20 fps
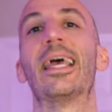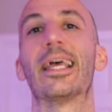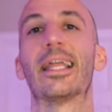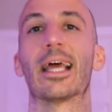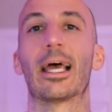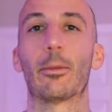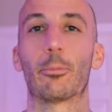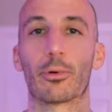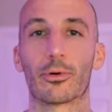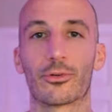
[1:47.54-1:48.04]
and
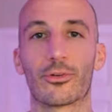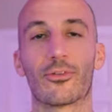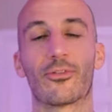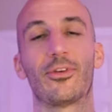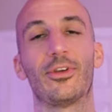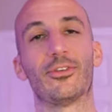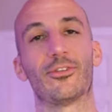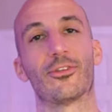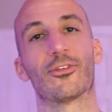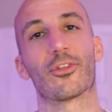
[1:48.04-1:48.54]

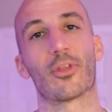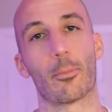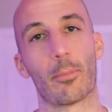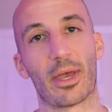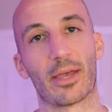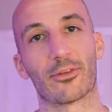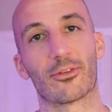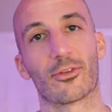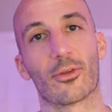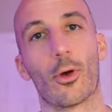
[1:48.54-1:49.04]
hypertrophy is just the
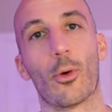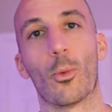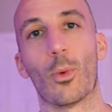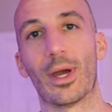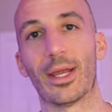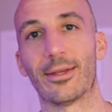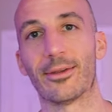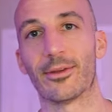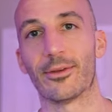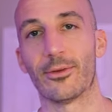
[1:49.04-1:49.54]
best
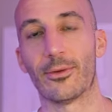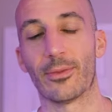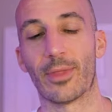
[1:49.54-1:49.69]
way to do